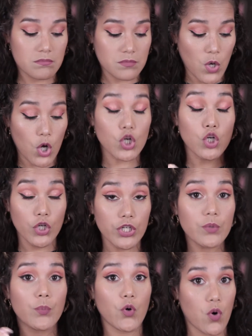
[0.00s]
a
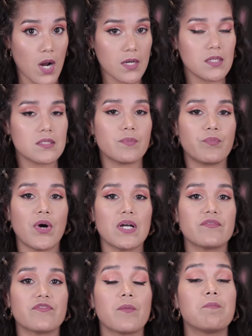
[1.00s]
good product,
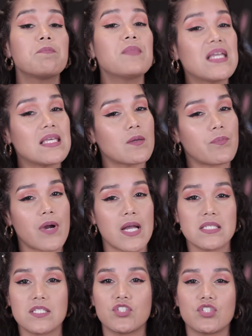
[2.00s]
but for me the
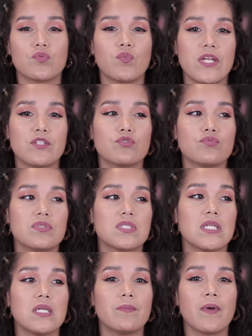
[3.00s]
price is just way too
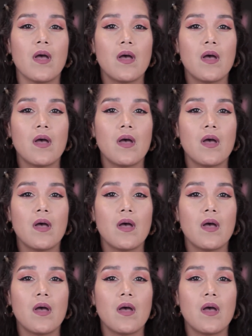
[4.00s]
steep,